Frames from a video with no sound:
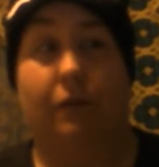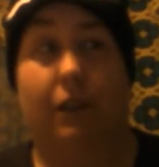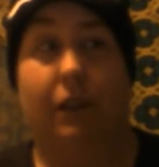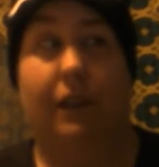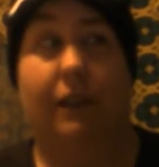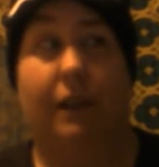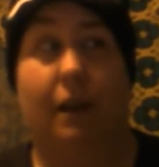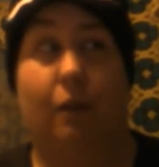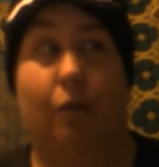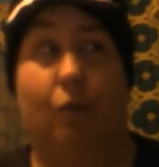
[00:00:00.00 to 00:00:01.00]
really,
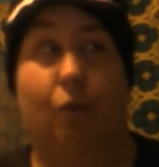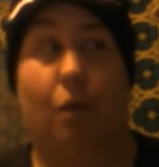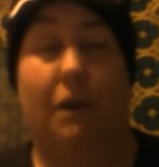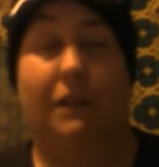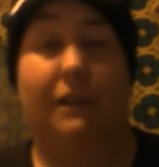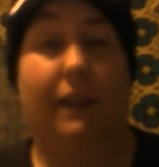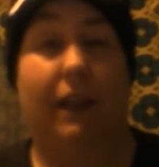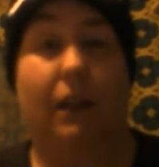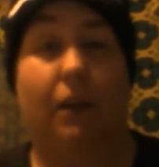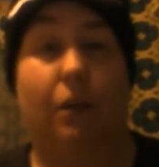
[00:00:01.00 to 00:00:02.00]
that was
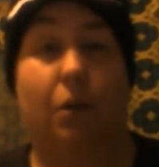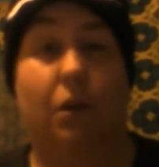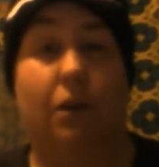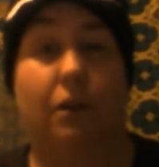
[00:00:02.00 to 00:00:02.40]
keto.